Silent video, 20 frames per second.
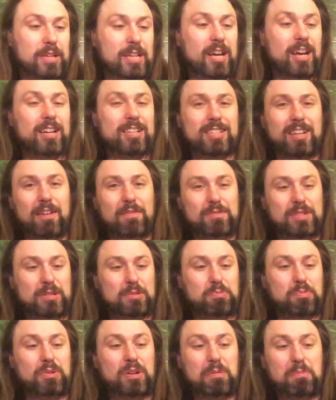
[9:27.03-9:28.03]
because I'm
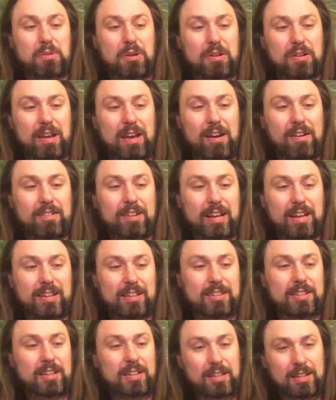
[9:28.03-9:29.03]
just pretty burnt out,
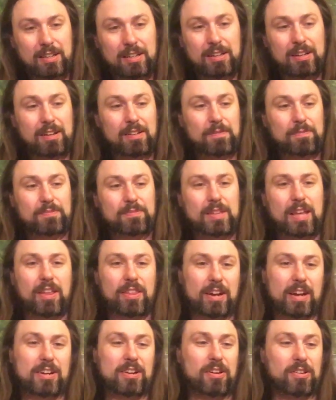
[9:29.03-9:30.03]
and now
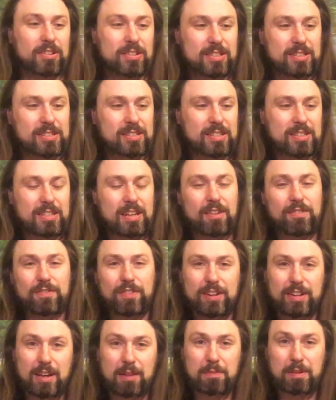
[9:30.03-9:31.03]
that I know this is a
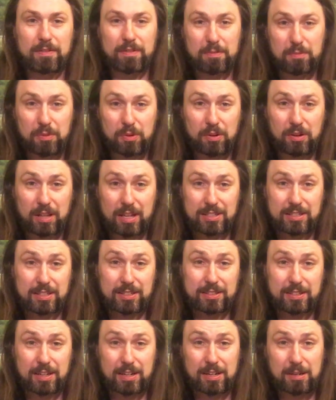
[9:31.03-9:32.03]
10.50, I'm even more or less
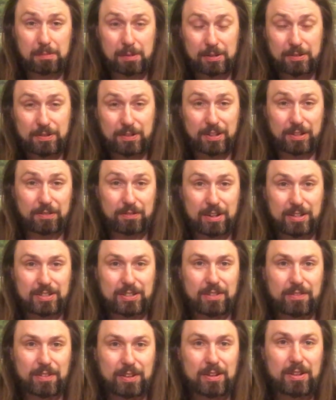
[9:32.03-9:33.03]
excited about drinking the
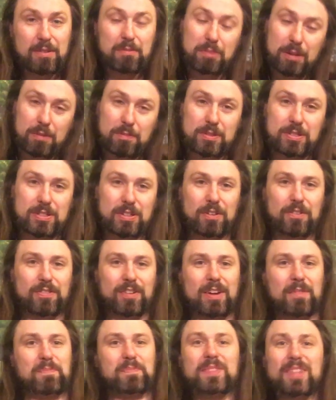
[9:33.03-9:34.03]
rest of it. But it was still
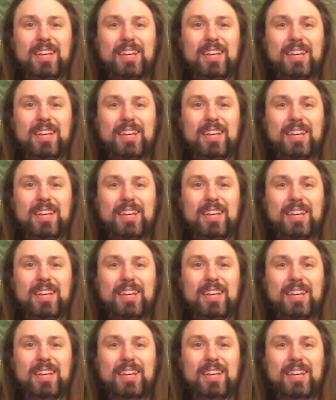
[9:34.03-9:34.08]
fun.